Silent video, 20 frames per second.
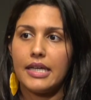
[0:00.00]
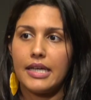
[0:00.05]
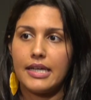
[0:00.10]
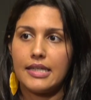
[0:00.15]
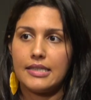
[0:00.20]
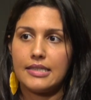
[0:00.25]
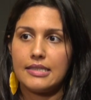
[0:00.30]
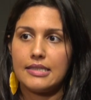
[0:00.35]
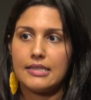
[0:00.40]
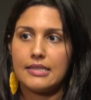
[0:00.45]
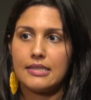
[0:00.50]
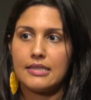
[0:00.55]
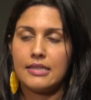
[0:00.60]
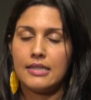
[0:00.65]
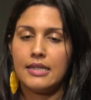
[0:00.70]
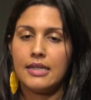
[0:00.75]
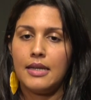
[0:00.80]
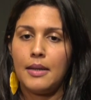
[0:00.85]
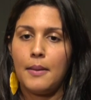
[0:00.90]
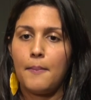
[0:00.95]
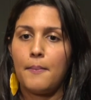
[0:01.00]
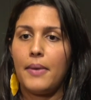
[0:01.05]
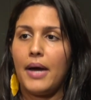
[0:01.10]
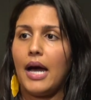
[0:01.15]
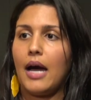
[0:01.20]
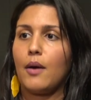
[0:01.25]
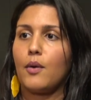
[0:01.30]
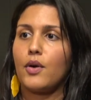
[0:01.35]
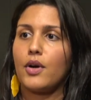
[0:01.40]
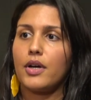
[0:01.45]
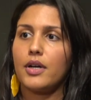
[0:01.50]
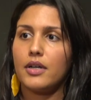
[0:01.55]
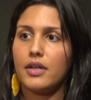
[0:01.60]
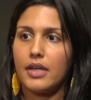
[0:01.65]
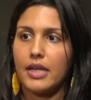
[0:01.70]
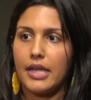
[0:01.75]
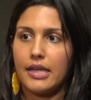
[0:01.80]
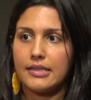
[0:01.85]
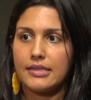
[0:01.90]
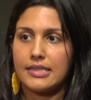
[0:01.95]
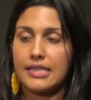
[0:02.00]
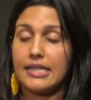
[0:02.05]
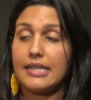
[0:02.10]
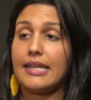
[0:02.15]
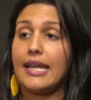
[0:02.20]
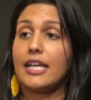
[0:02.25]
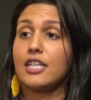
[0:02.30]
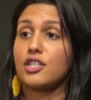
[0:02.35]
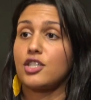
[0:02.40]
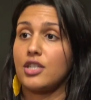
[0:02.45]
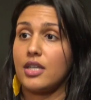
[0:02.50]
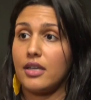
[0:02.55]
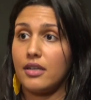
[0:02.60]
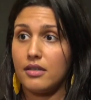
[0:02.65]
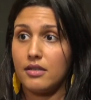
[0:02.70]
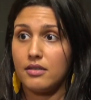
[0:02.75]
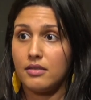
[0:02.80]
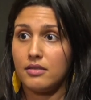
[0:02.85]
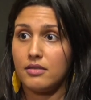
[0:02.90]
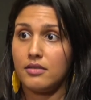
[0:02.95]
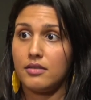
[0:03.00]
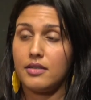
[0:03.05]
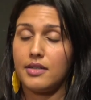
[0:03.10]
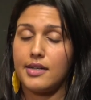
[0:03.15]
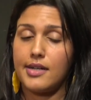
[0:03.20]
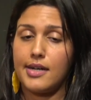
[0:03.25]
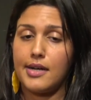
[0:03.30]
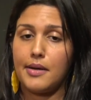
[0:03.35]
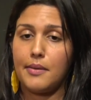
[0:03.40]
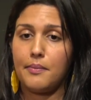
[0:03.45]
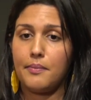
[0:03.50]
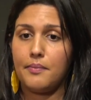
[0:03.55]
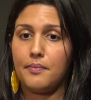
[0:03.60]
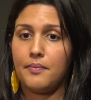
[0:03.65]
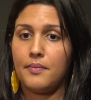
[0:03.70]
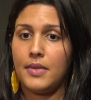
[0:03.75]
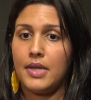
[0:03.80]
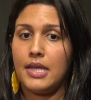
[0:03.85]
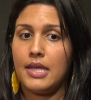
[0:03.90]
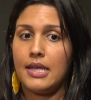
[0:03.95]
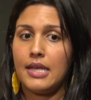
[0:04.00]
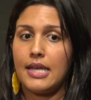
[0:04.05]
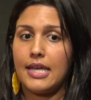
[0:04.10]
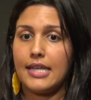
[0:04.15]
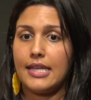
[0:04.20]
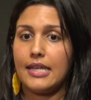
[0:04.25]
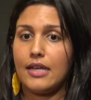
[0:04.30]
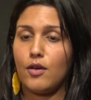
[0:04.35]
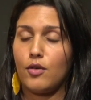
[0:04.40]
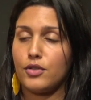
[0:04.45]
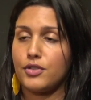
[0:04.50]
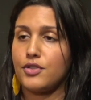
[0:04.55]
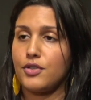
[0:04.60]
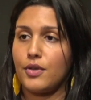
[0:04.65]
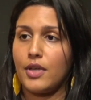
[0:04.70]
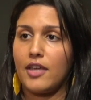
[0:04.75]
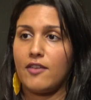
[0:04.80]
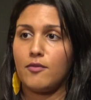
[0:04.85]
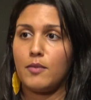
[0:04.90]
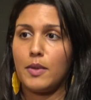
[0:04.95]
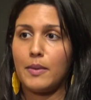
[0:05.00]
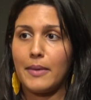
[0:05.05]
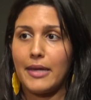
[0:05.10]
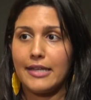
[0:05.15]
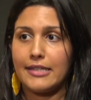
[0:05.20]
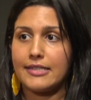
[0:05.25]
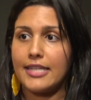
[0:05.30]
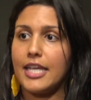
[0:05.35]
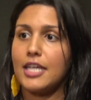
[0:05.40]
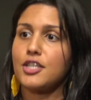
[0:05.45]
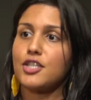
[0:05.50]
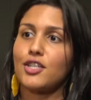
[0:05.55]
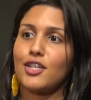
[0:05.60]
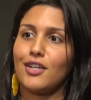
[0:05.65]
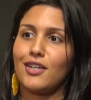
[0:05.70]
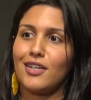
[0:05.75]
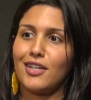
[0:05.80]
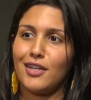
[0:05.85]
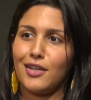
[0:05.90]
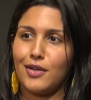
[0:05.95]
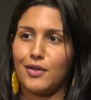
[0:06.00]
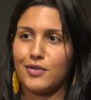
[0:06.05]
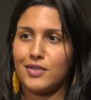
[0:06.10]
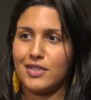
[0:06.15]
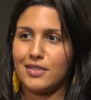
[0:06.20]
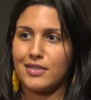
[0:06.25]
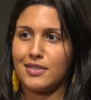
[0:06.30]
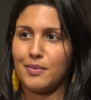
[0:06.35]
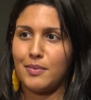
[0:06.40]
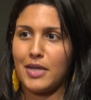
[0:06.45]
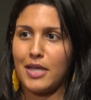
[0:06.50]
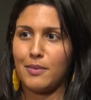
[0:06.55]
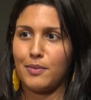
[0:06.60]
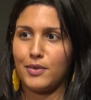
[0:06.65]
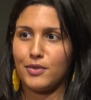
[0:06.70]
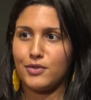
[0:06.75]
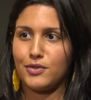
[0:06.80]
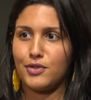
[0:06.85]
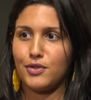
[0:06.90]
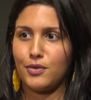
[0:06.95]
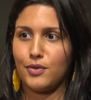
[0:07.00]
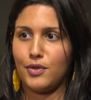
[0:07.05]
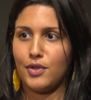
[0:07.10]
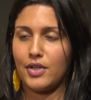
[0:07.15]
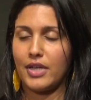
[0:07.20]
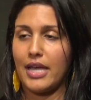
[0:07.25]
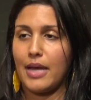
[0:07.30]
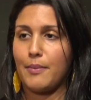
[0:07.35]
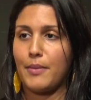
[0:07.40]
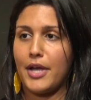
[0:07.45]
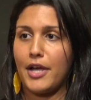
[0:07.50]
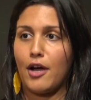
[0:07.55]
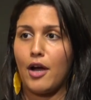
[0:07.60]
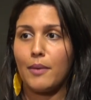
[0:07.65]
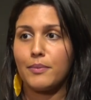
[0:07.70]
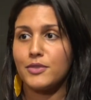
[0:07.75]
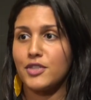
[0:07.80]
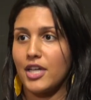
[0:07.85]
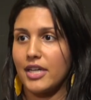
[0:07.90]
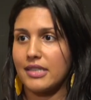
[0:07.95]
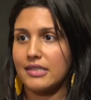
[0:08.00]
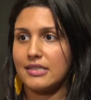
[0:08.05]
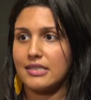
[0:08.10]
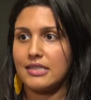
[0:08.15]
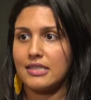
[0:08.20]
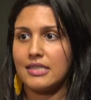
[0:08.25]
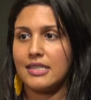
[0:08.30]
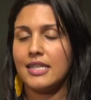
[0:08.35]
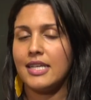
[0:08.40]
and power and connection. Um, and it also gave me meditation, you know, to, to be able to look at my object